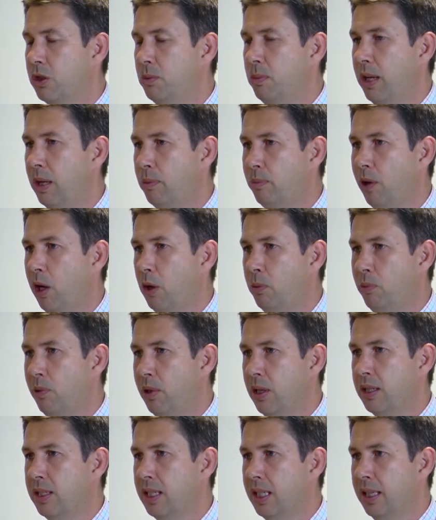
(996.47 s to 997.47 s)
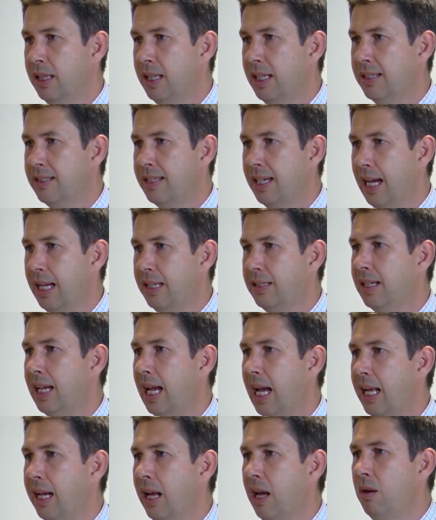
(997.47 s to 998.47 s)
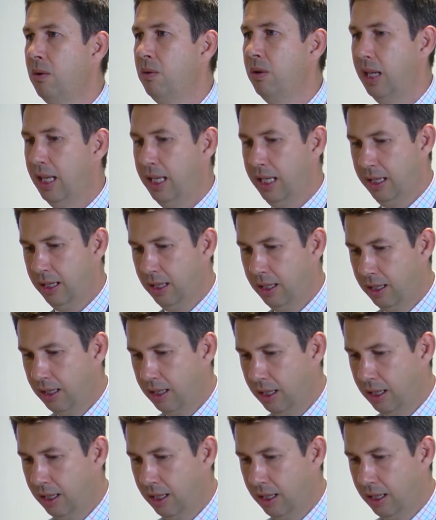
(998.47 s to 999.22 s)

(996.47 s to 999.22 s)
to be appropriate in this case can only